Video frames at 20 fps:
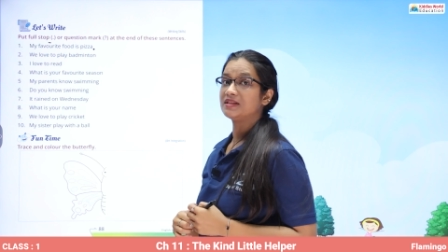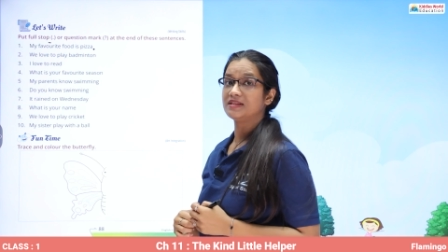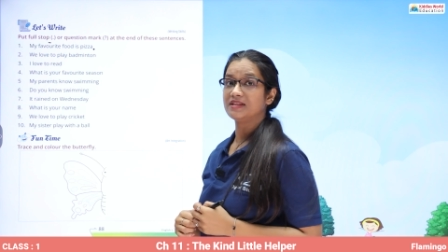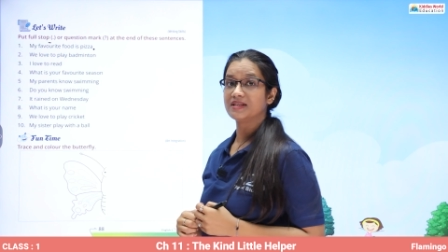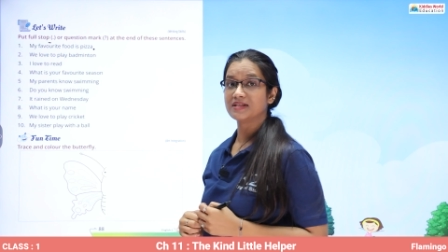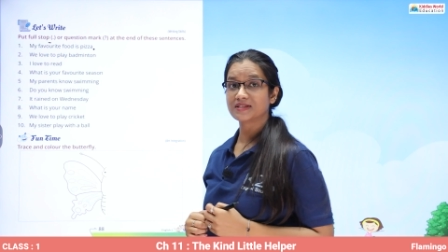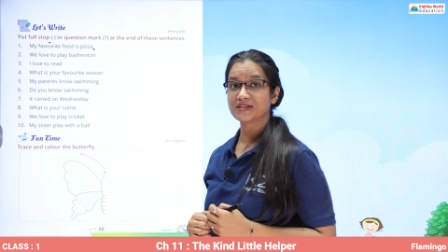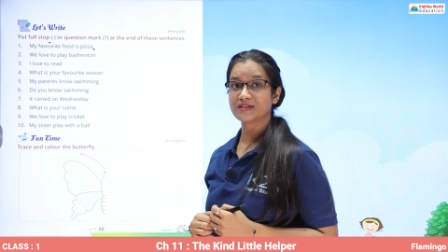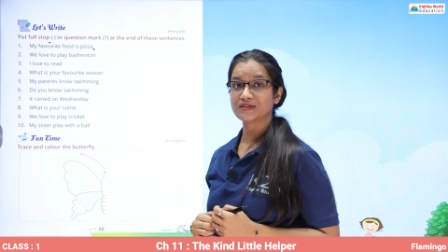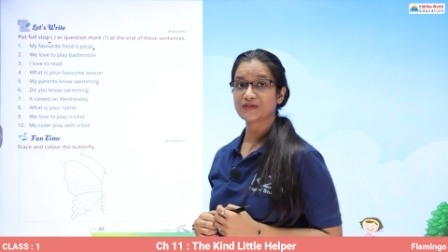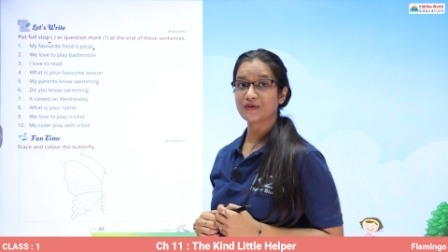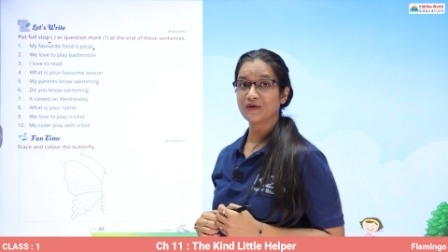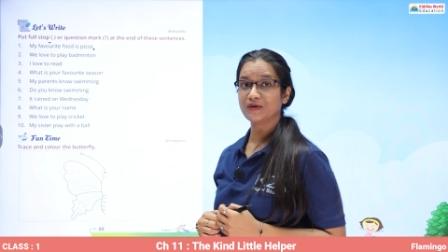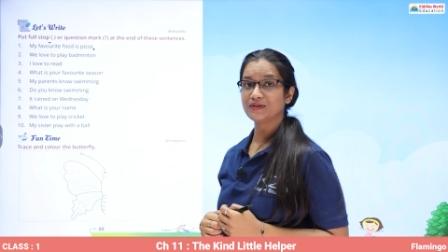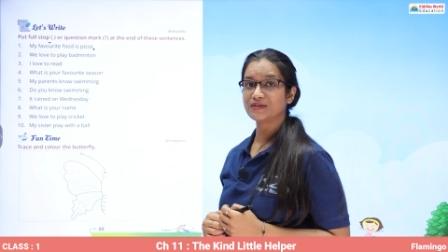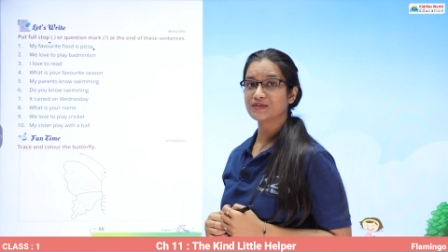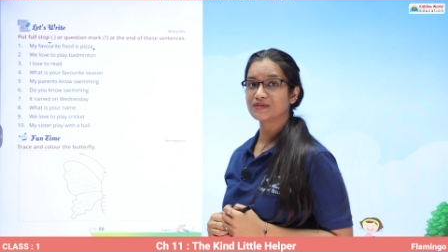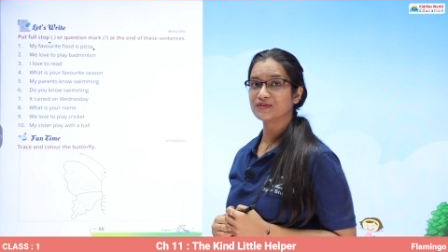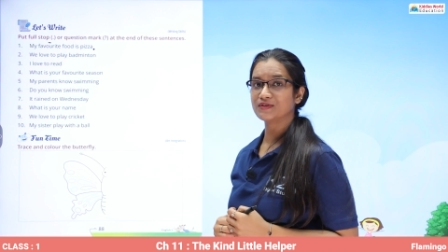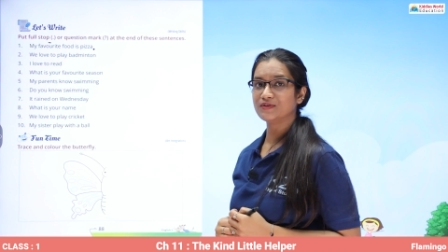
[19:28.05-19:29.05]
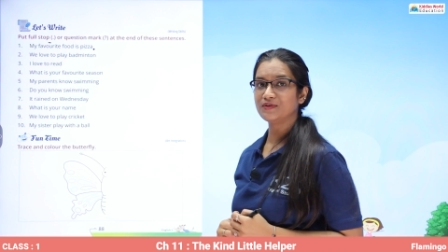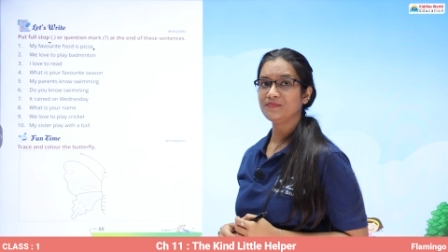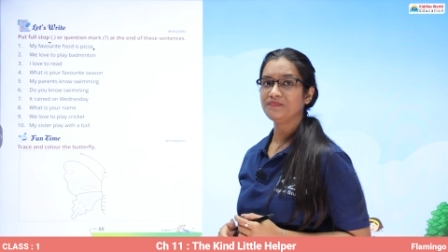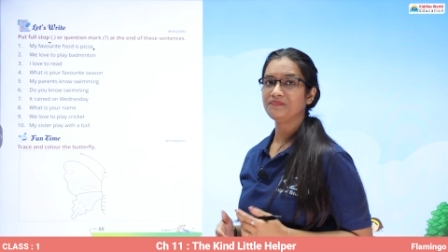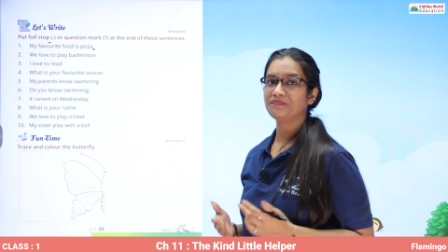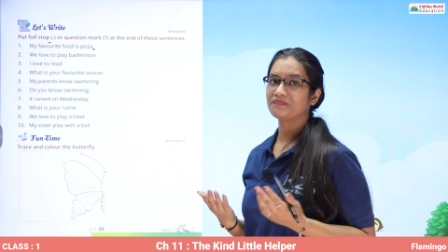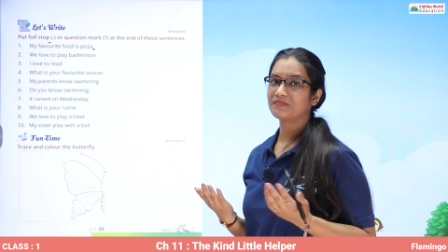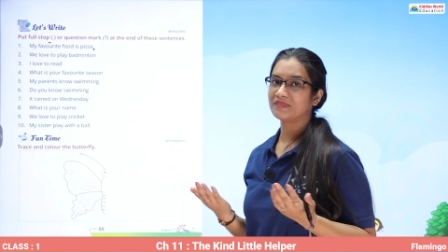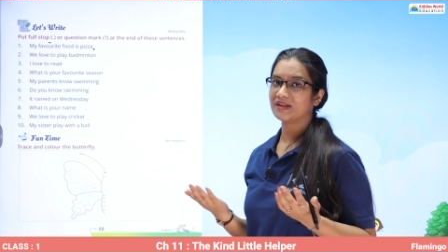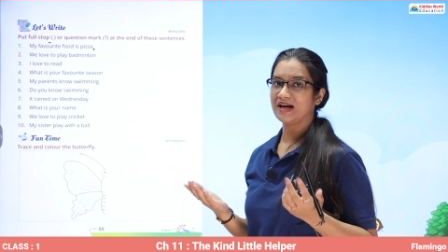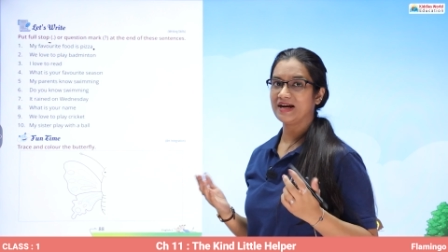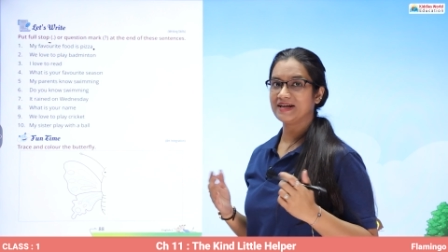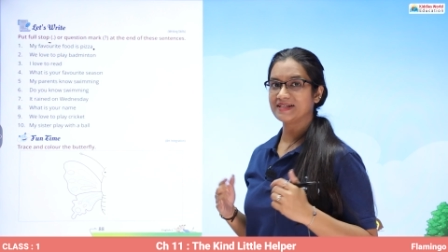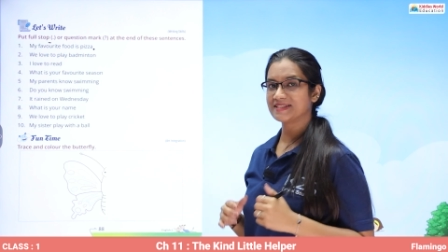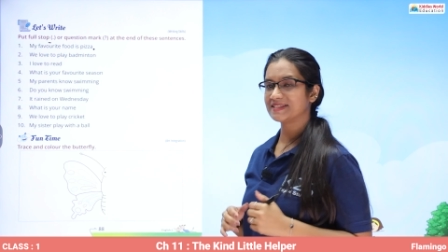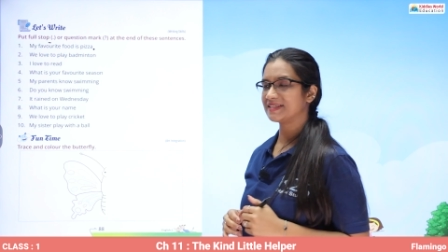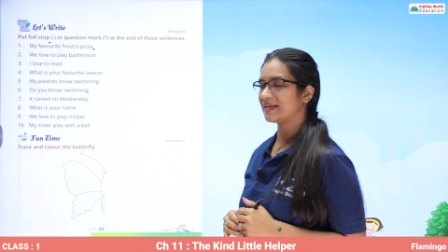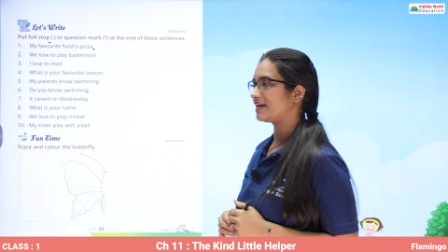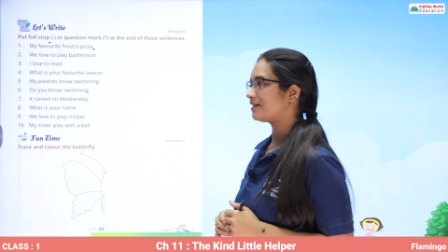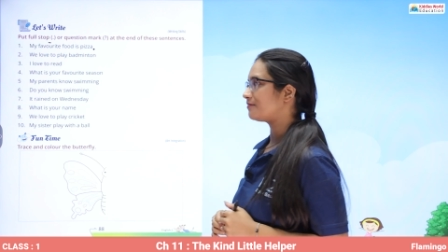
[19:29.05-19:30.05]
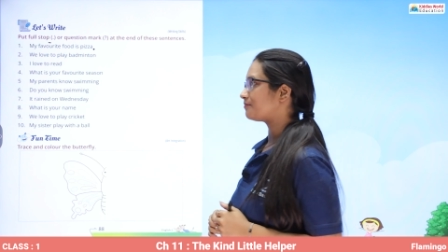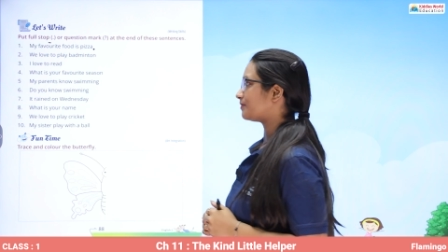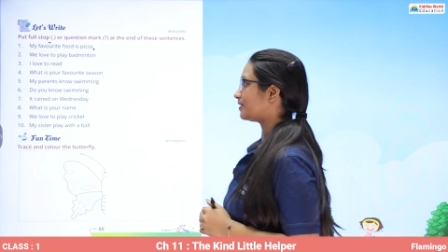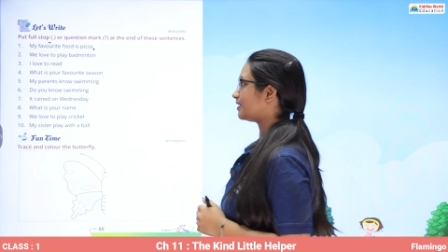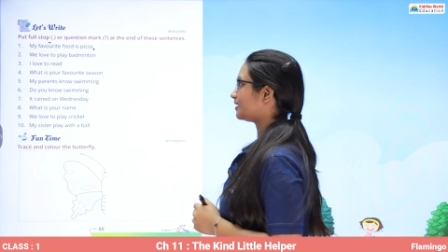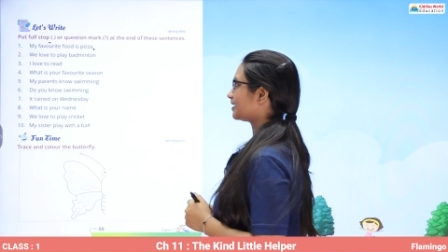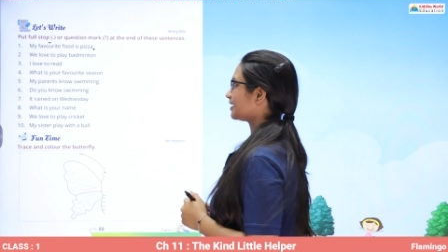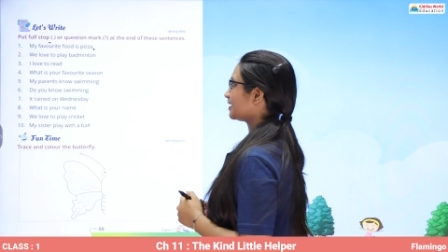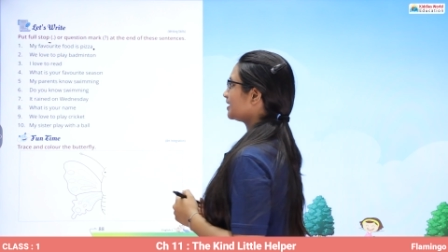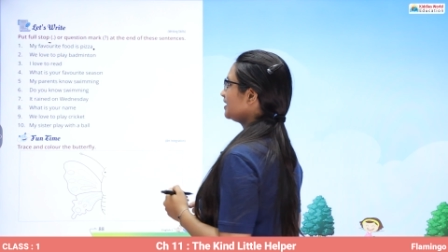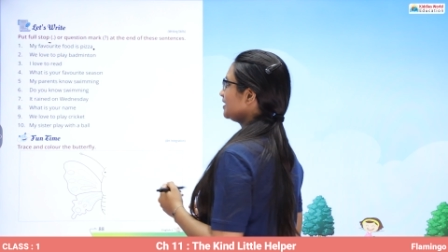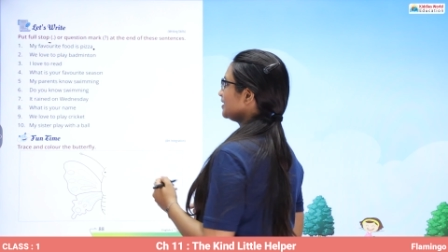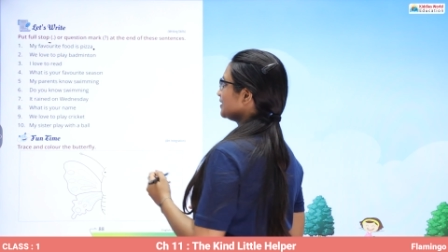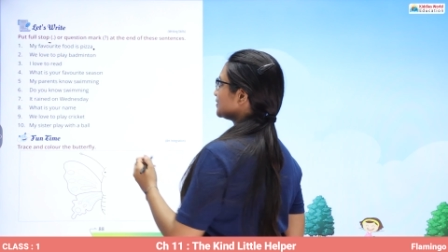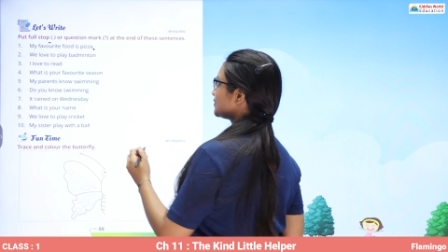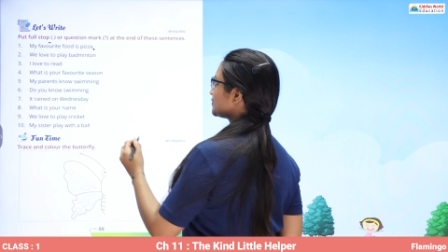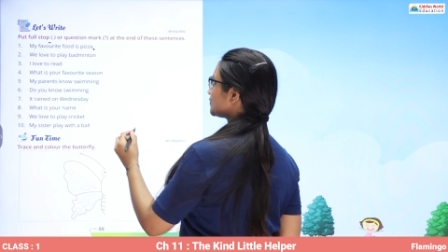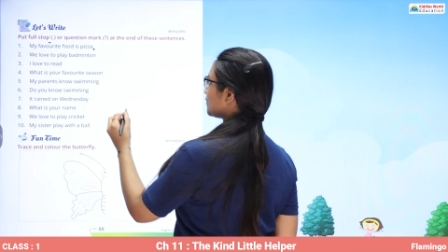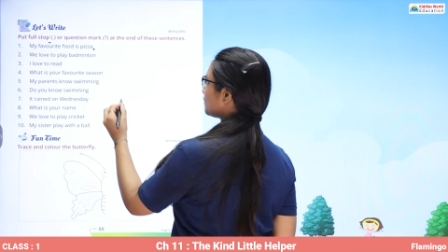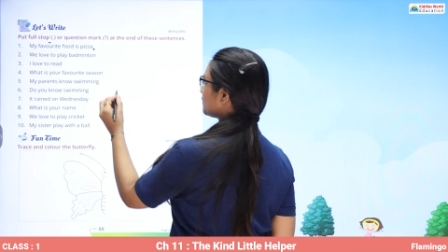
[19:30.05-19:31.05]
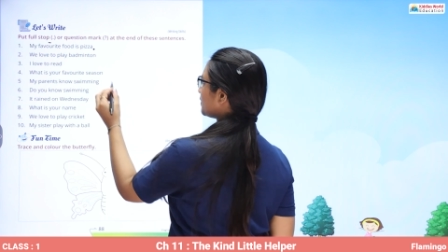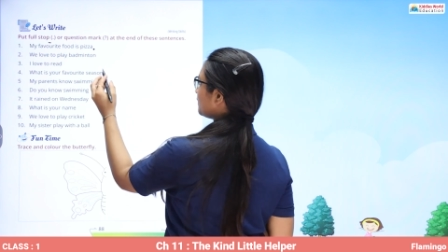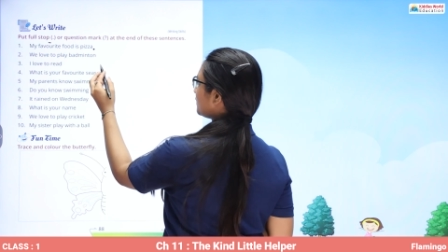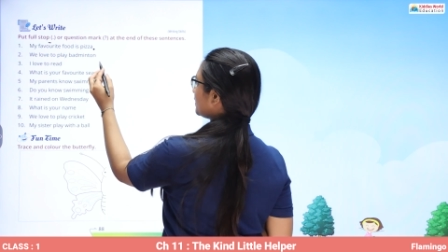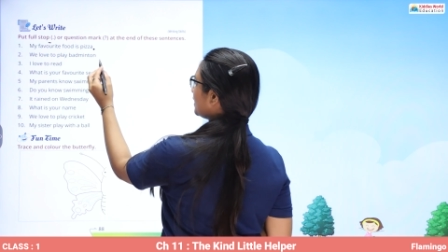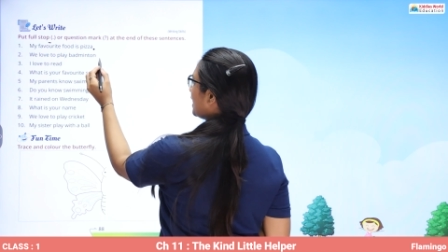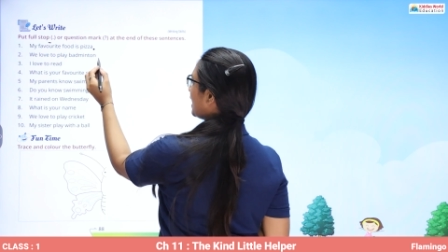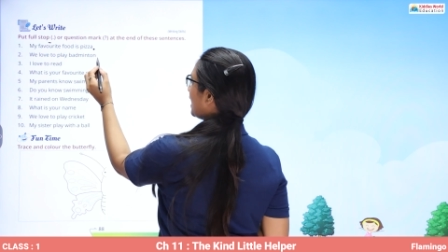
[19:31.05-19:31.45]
This is also a statement. So we will